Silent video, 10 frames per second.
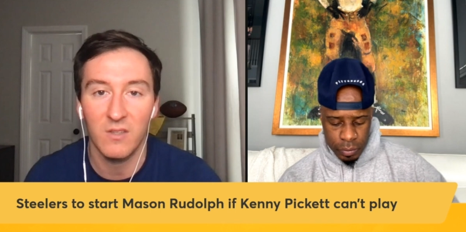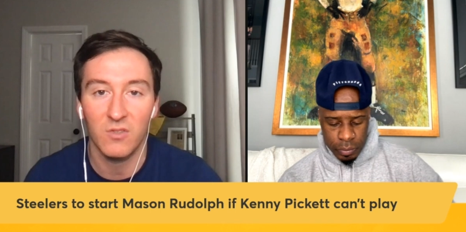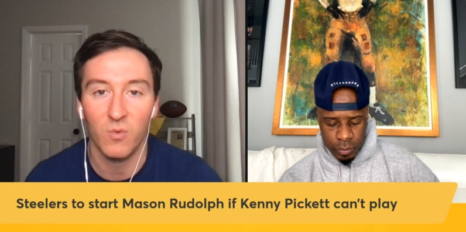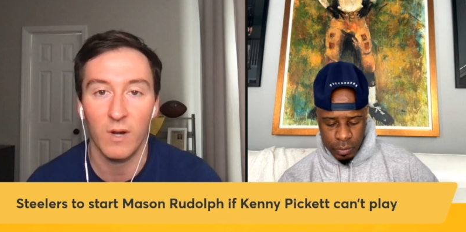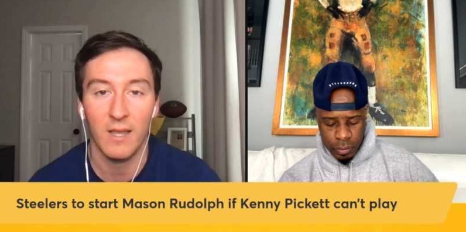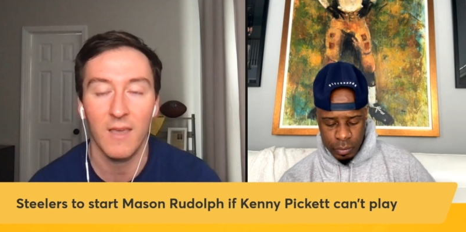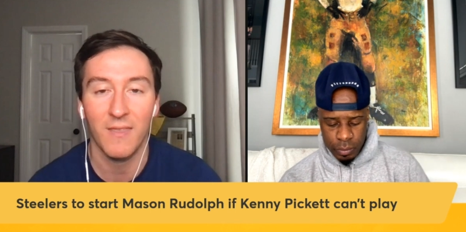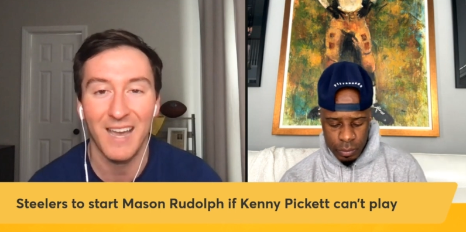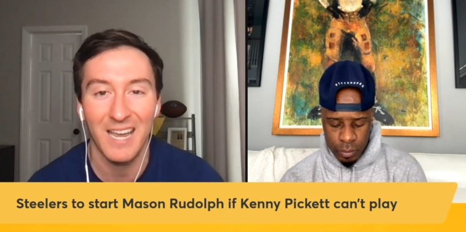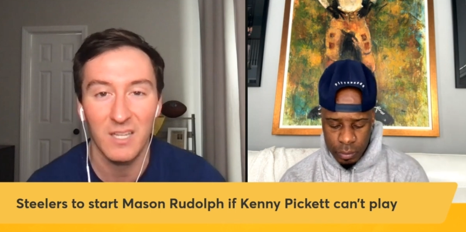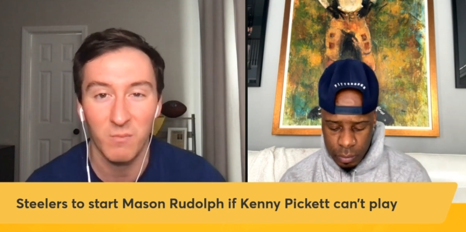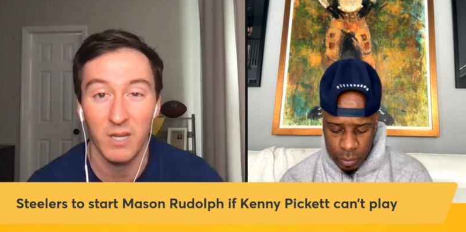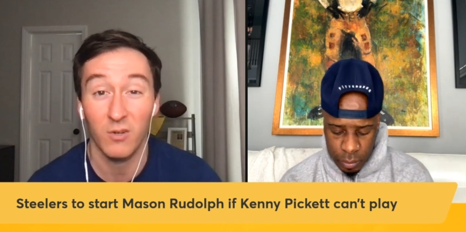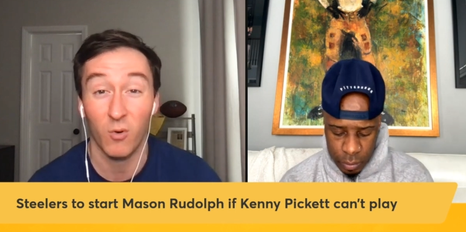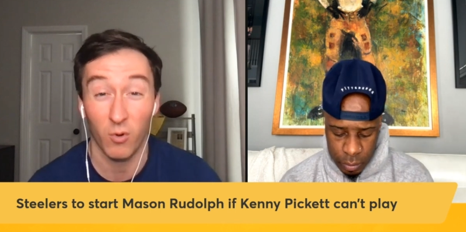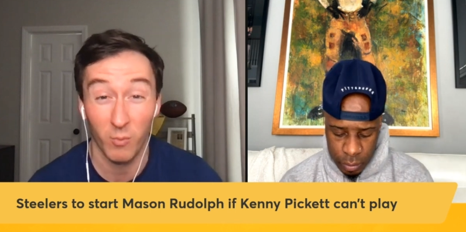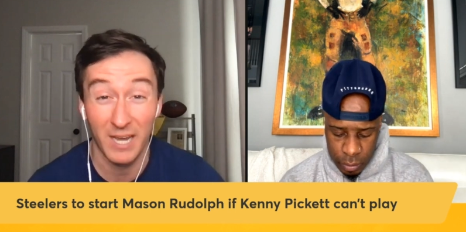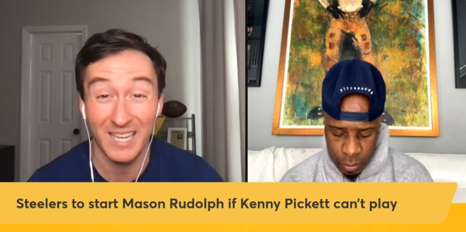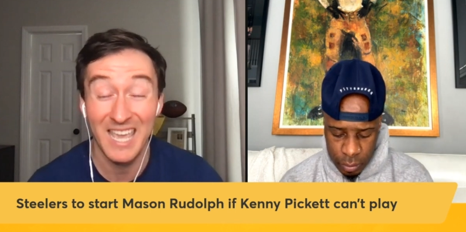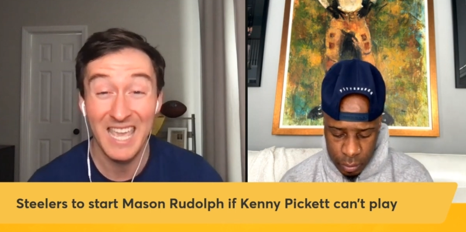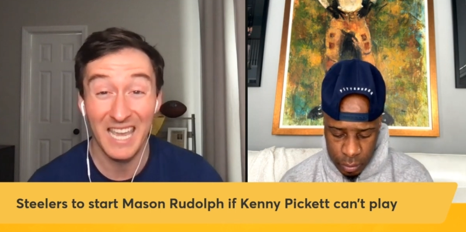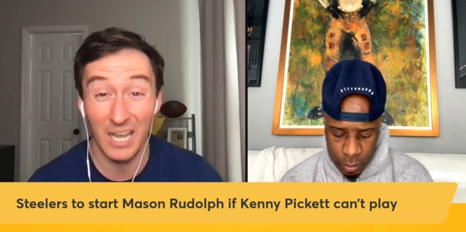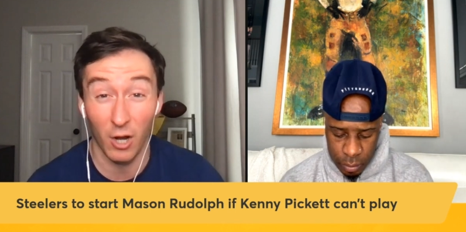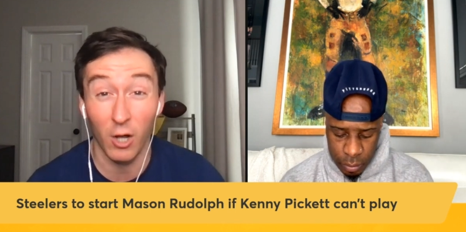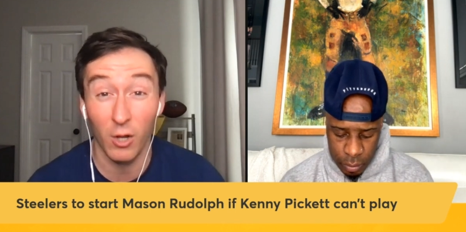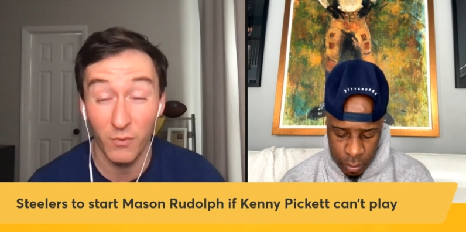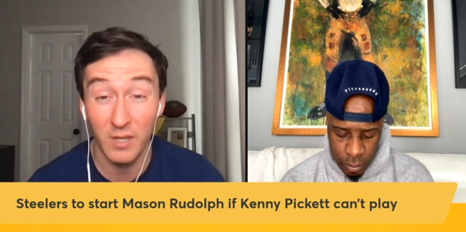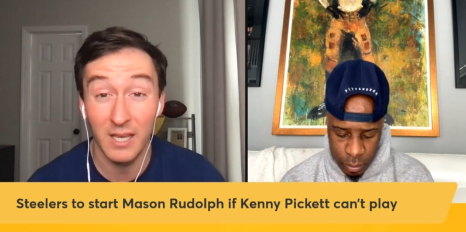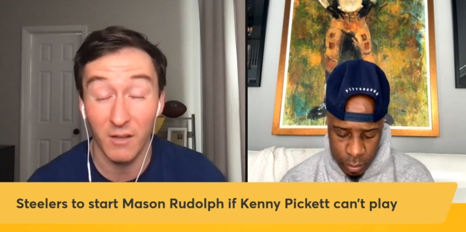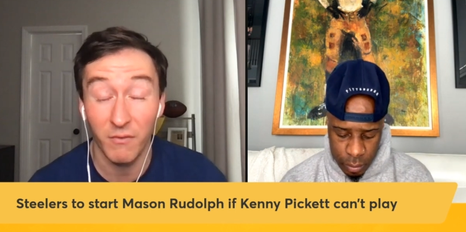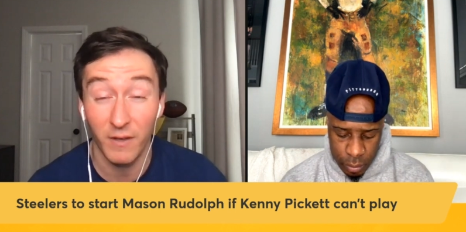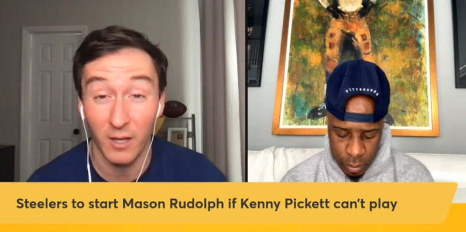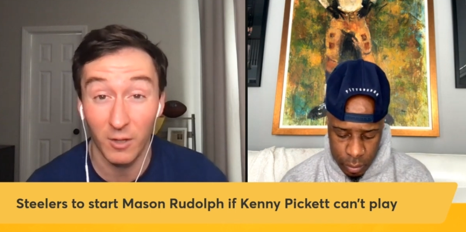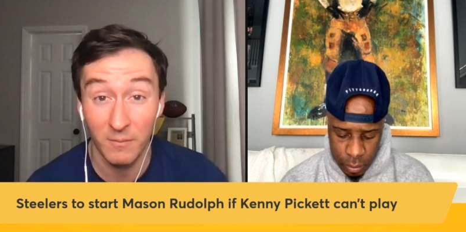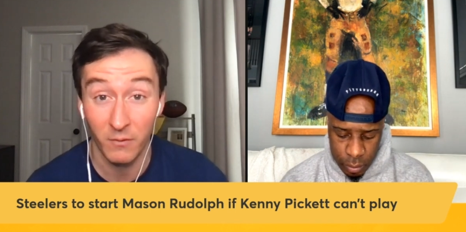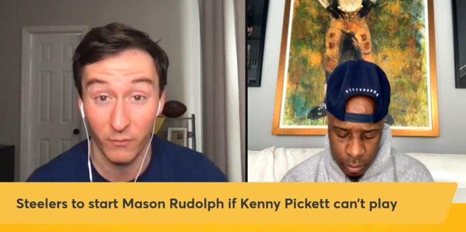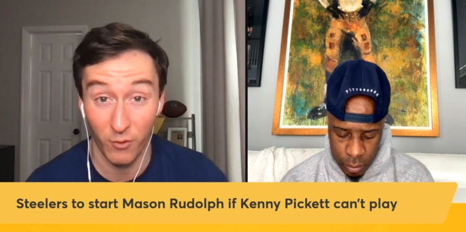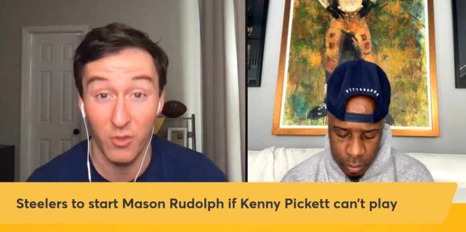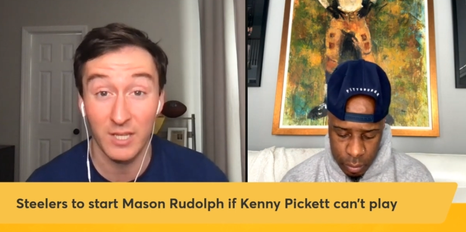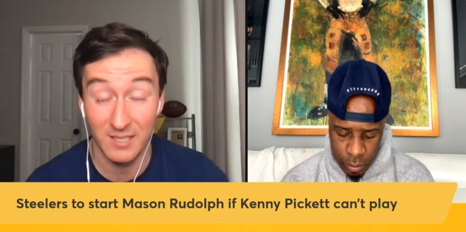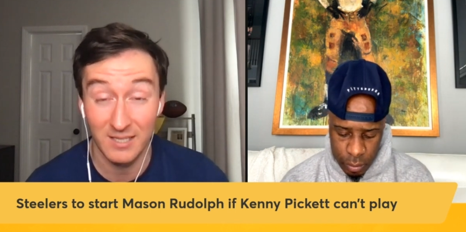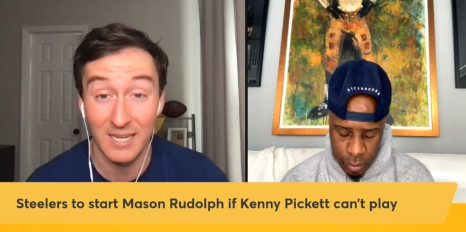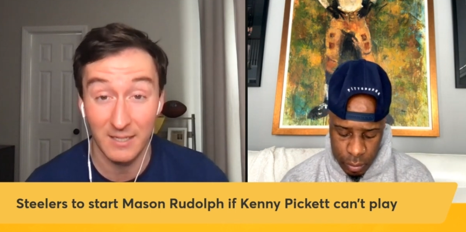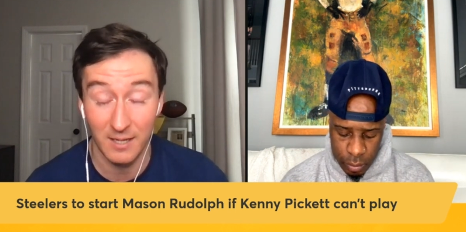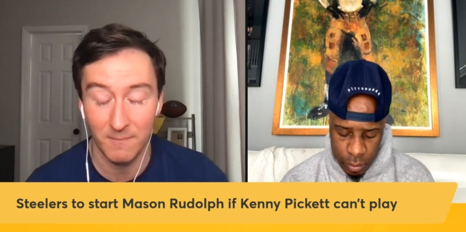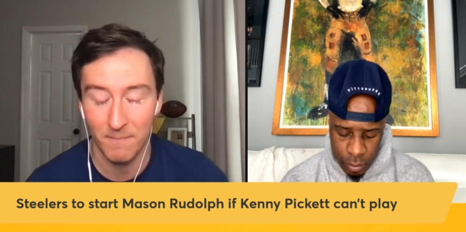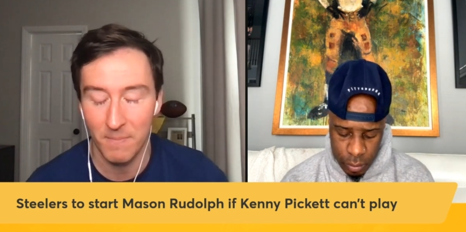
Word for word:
Speaker 1: the 28th highest paid quarterback in all of the NFL for this season.